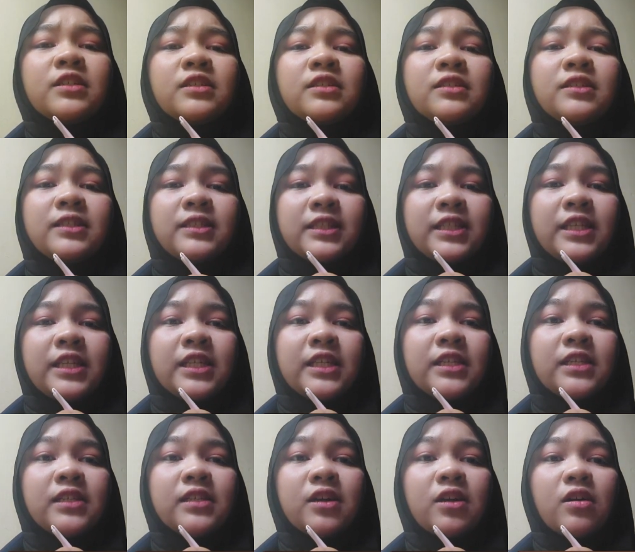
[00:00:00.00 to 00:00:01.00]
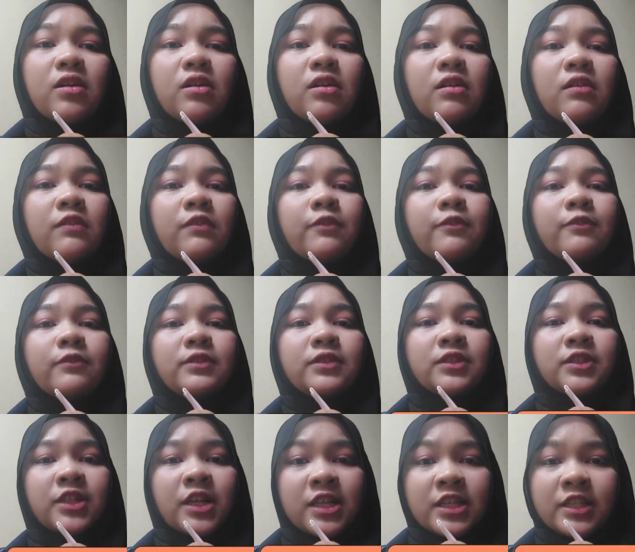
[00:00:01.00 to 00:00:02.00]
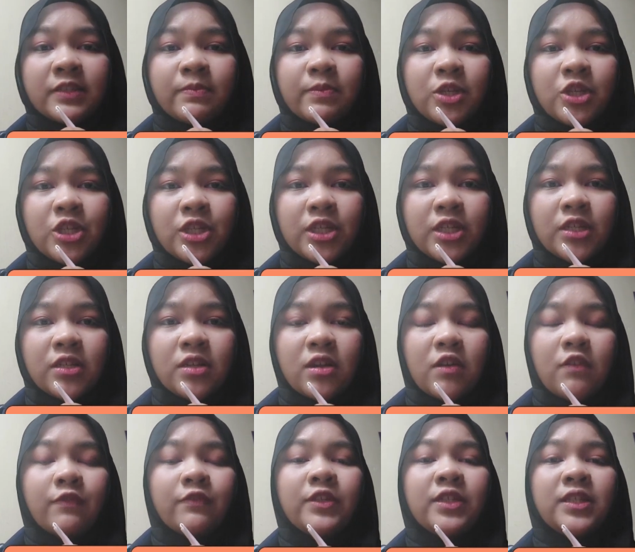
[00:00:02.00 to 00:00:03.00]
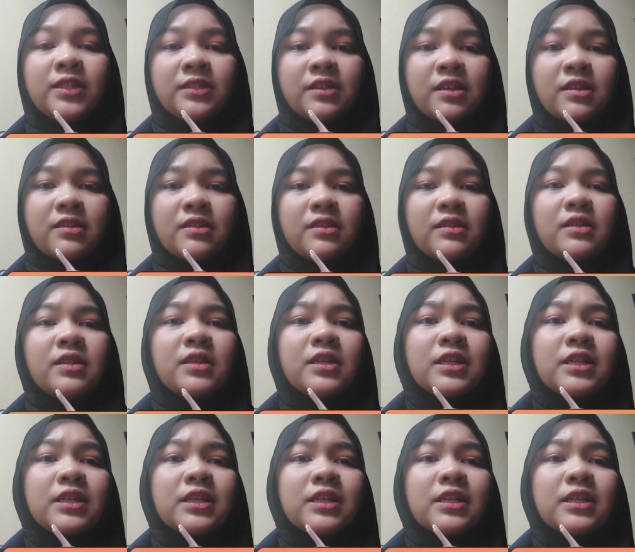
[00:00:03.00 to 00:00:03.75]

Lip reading: skill of transmission of disease.